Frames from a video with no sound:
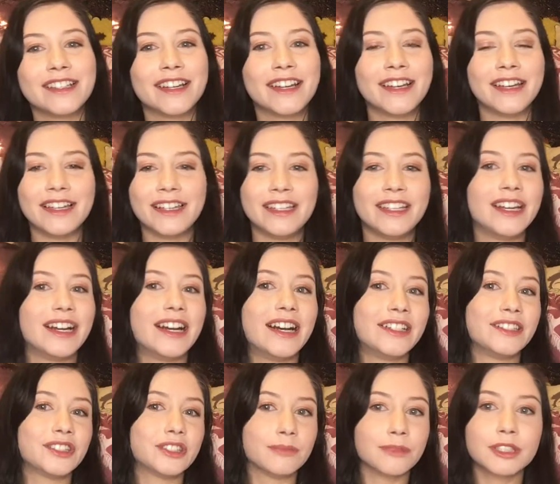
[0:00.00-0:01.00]
I
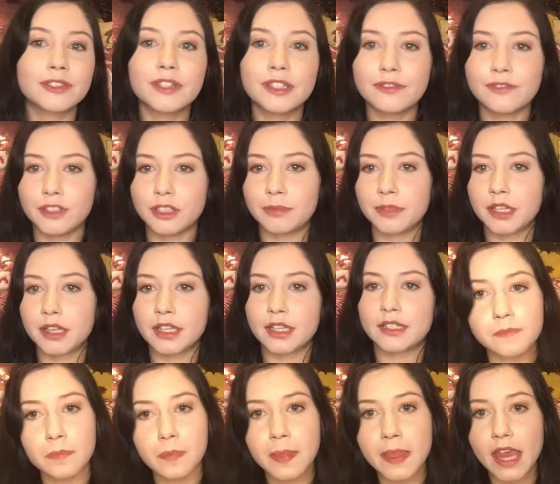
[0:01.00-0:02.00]
had so much fun filming this.